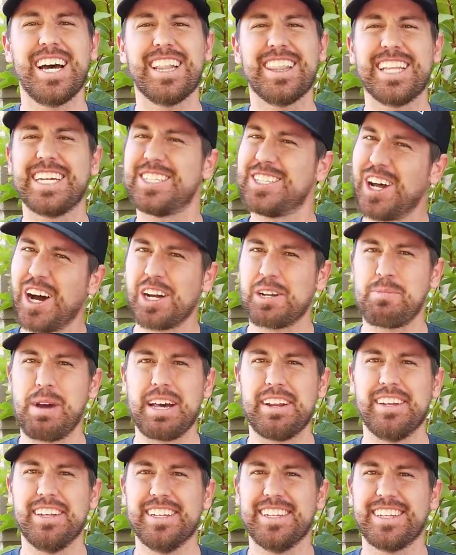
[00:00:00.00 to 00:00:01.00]
Let's talk
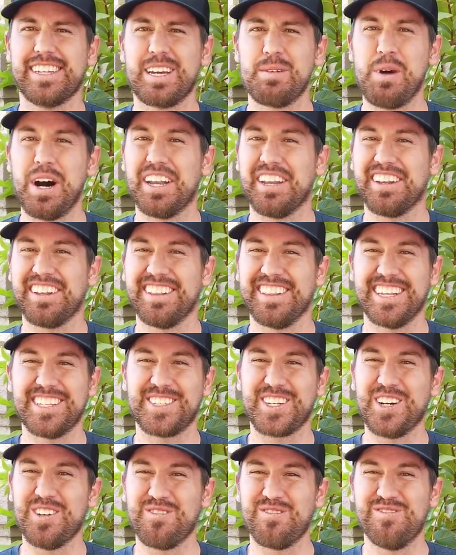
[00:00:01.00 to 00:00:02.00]
about it. Come on,
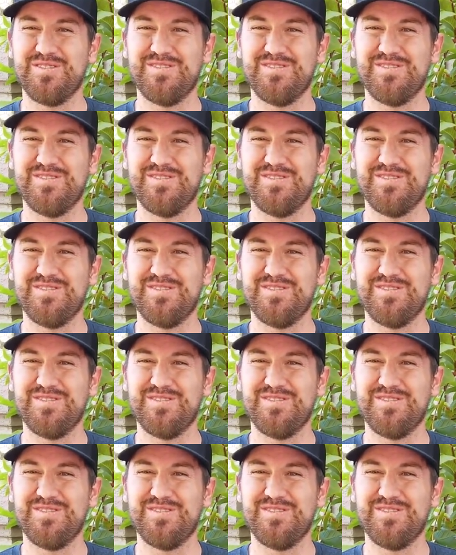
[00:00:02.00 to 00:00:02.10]
let's go.